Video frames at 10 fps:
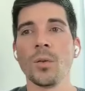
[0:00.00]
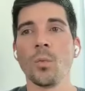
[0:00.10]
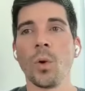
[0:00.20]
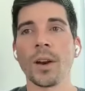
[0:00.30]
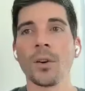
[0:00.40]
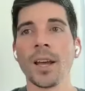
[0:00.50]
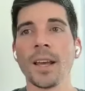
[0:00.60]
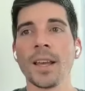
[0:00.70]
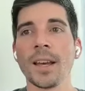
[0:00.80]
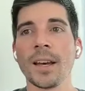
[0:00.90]
why don't
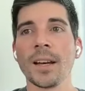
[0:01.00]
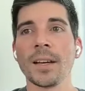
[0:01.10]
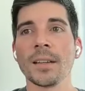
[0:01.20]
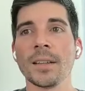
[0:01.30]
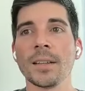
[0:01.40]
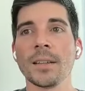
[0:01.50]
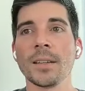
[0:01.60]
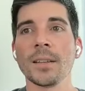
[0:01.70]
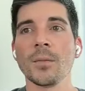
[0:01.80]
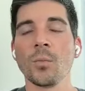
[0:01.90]

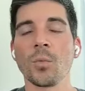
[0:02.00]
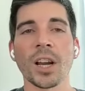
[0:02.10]
we're